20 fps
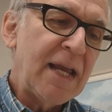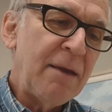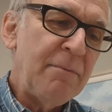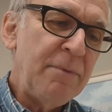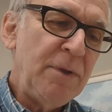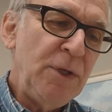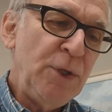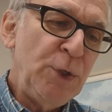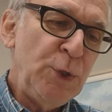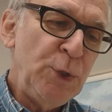
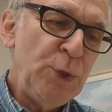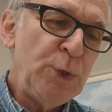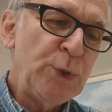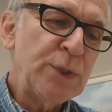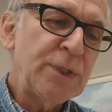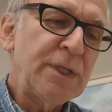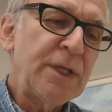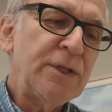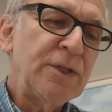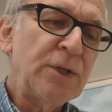can be
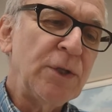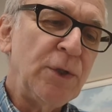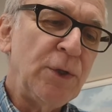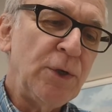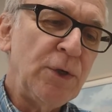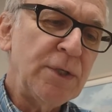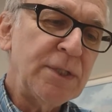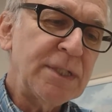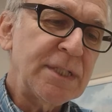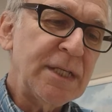used to
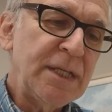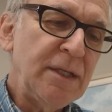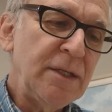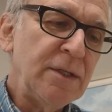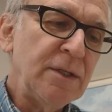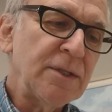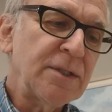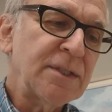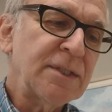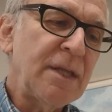learn
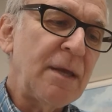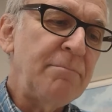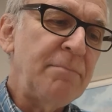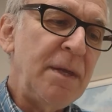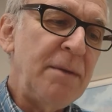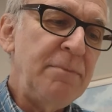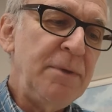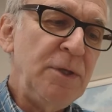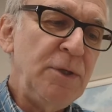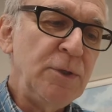skills that
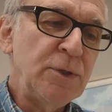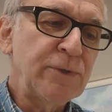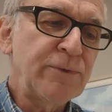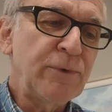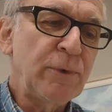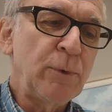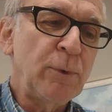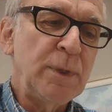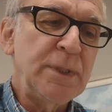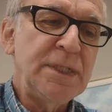may be
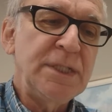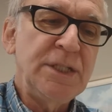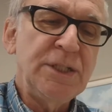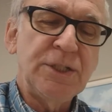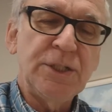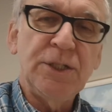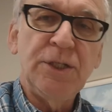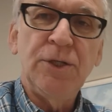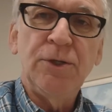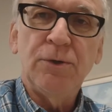useful when
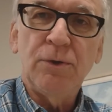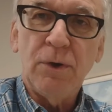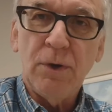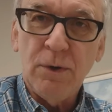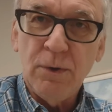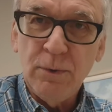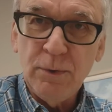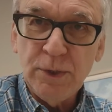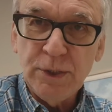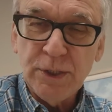teaching your
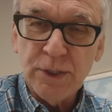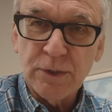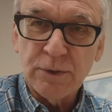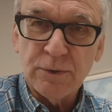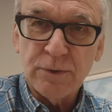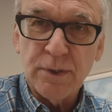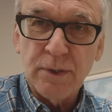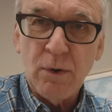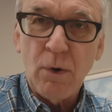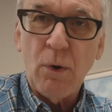own
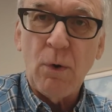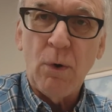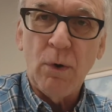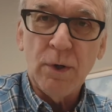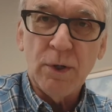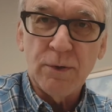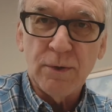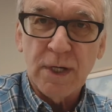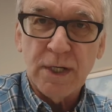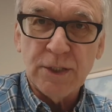children
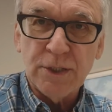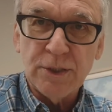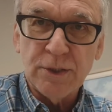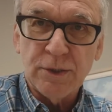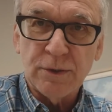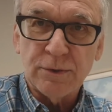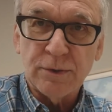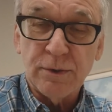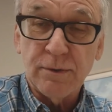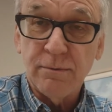or
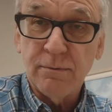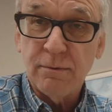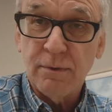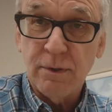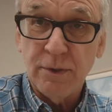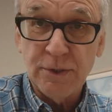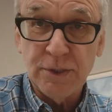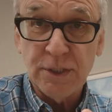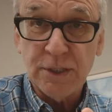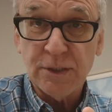grandchildren,
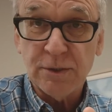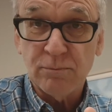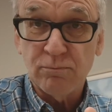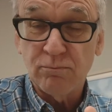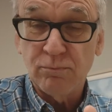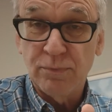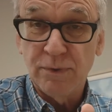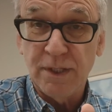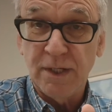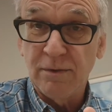or just
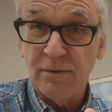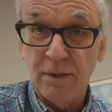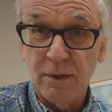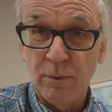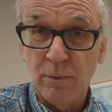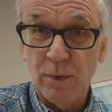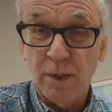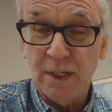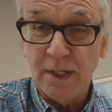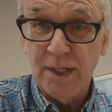
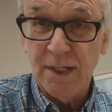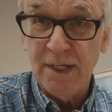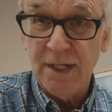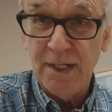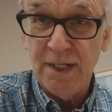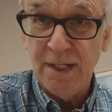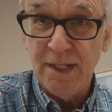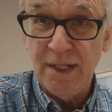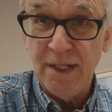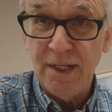generally working
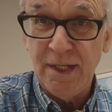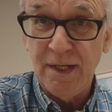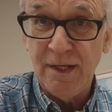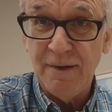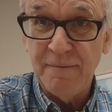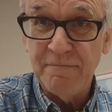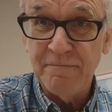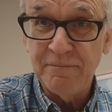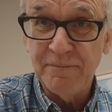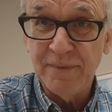in
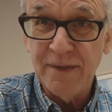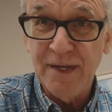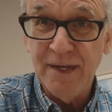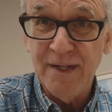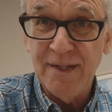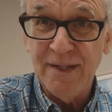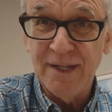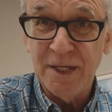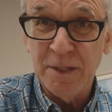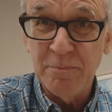the
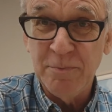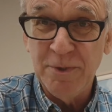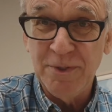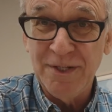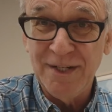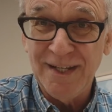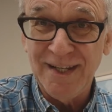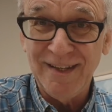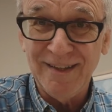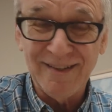
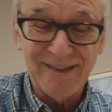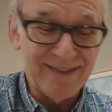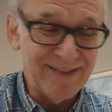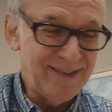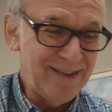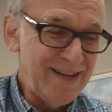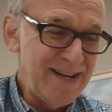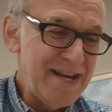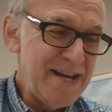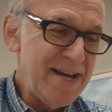community.
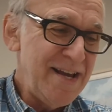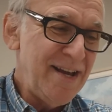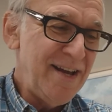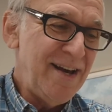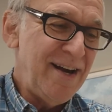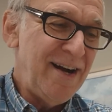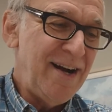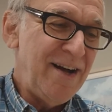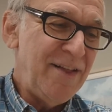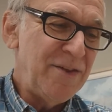
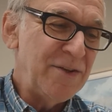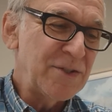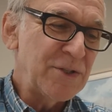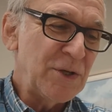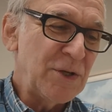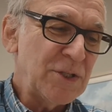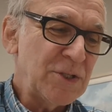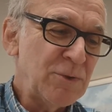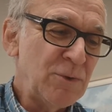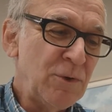There's
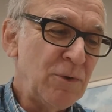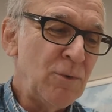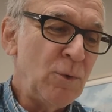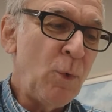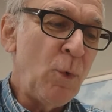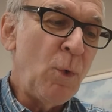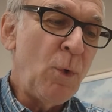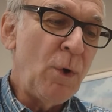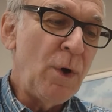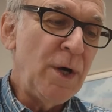also a
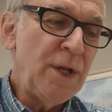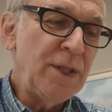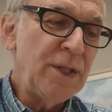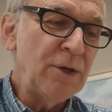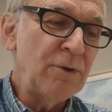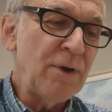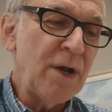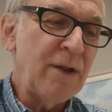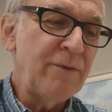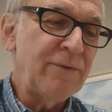reward in
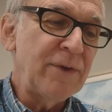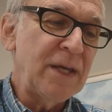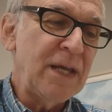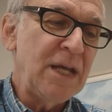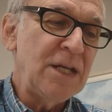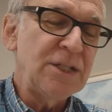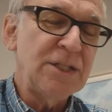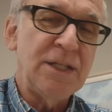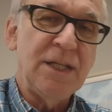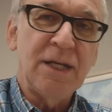the
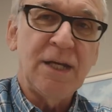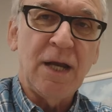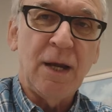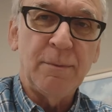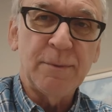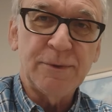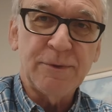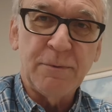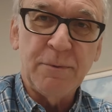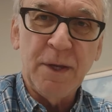gratification that
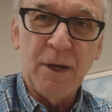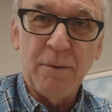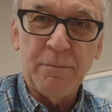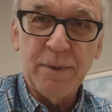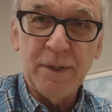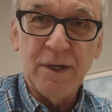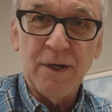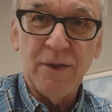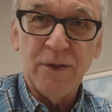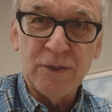comes from
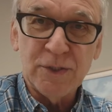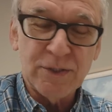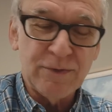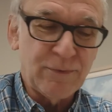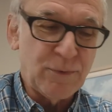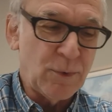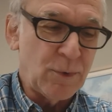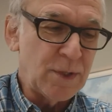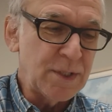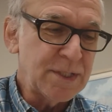helping others,
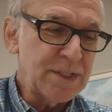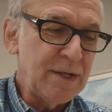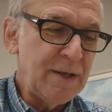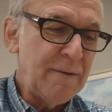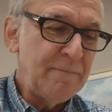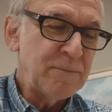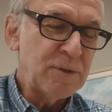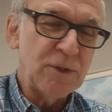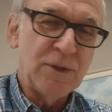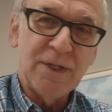of course,
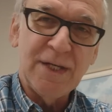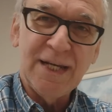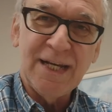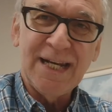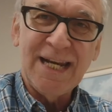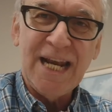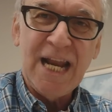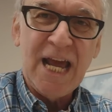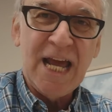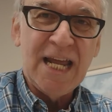so you
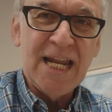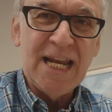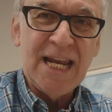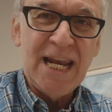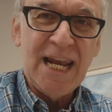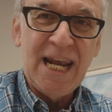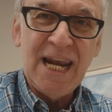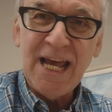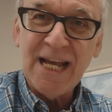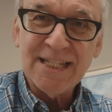get
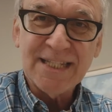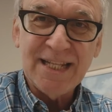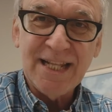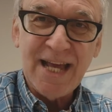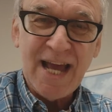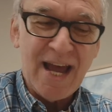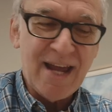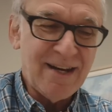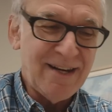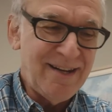lots of
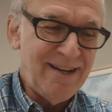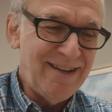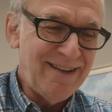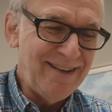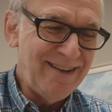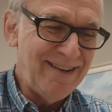that.